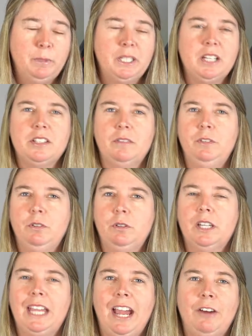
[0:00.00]
Because if you
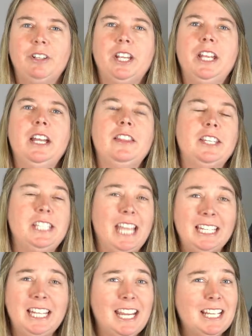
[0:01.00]
count the
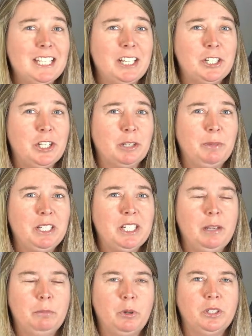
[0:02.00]
10 days that it took me to
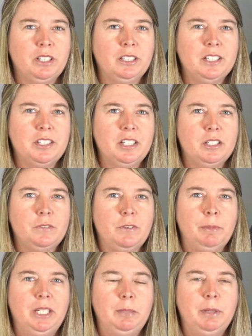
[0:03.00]
import the listings
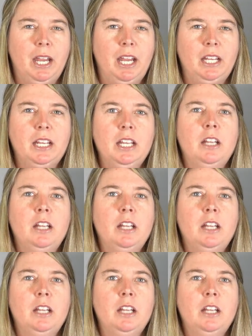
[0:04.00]
from eBay,